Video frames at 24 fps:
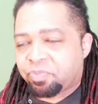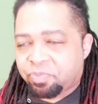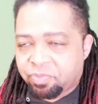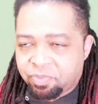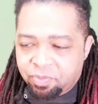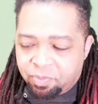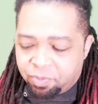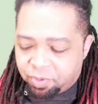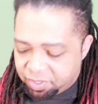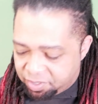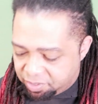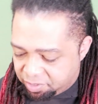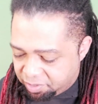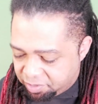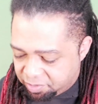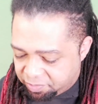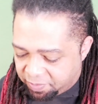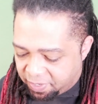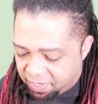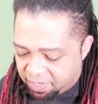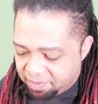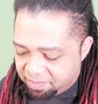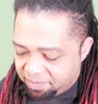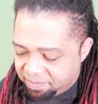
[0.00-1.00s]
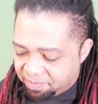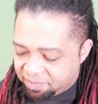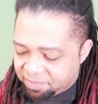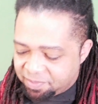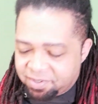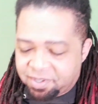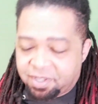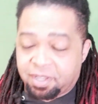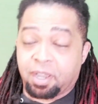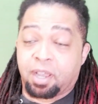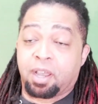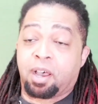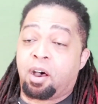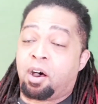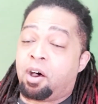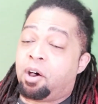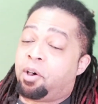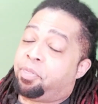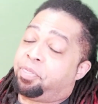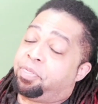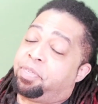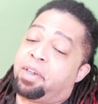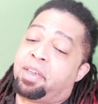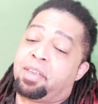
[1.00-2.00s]
Which is fine. We got
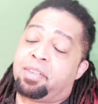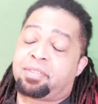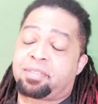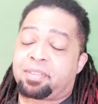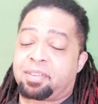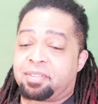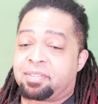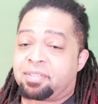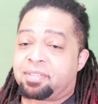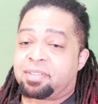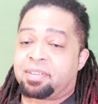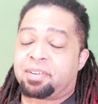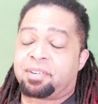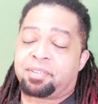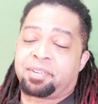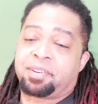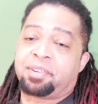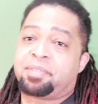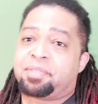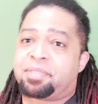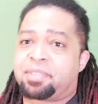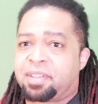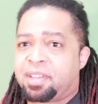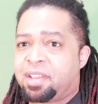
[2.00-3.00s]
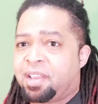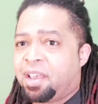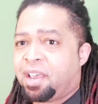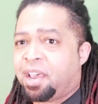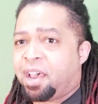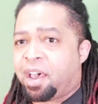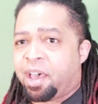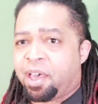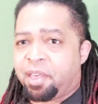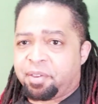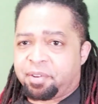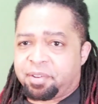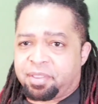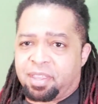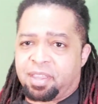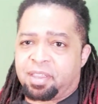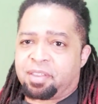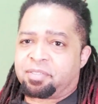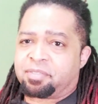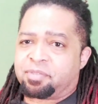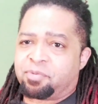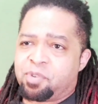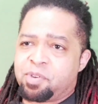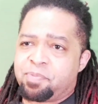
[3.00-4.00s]
all things considered. There's other
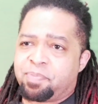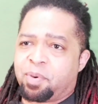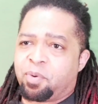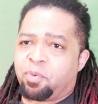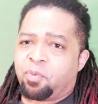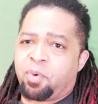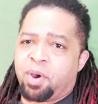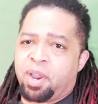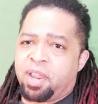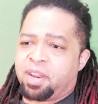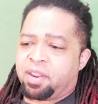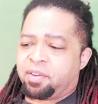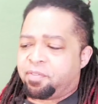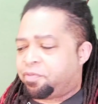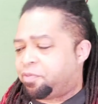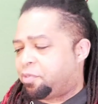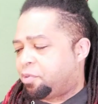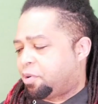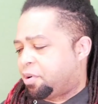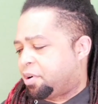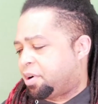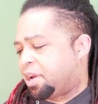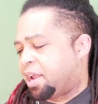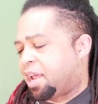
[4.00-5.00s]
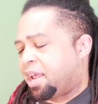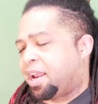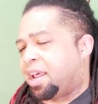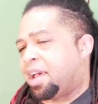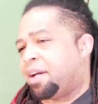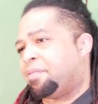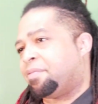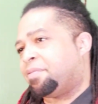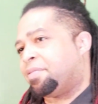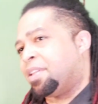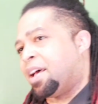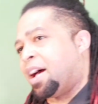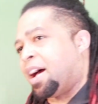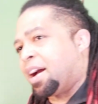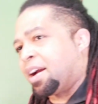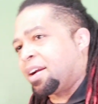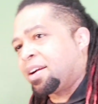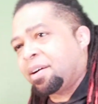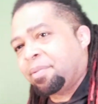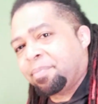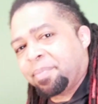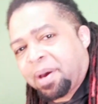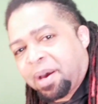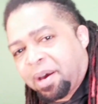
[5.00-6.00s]
things we've been waiting for that have not
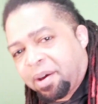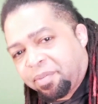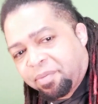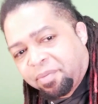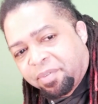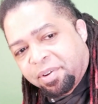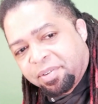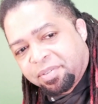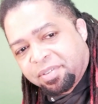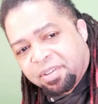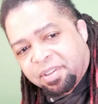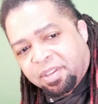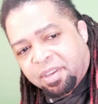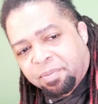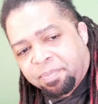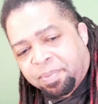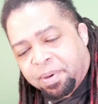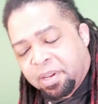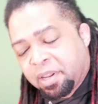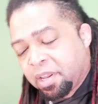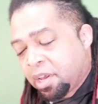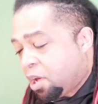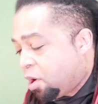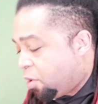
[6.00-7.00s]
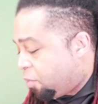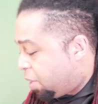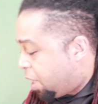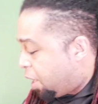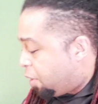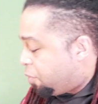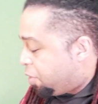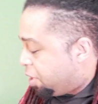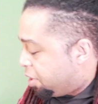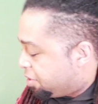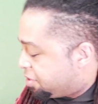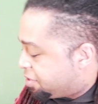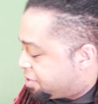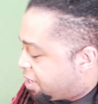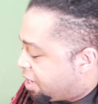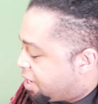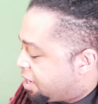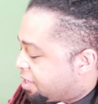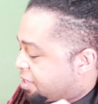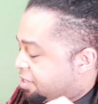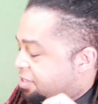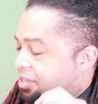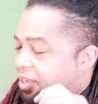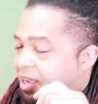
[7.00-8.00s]
come out recently. But what I will
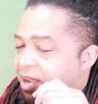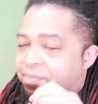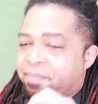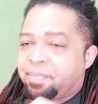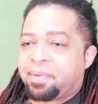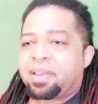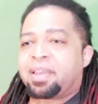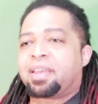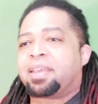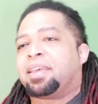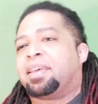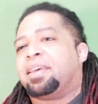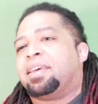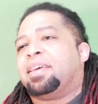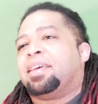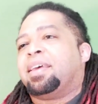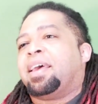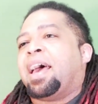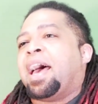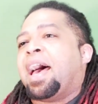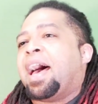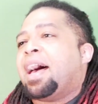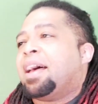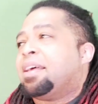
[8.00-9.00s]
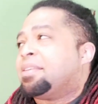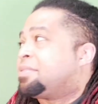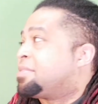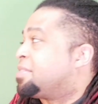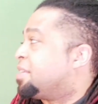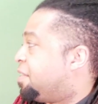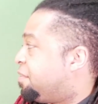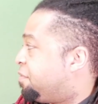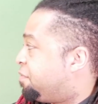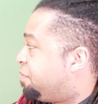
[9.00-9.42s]
say is, as a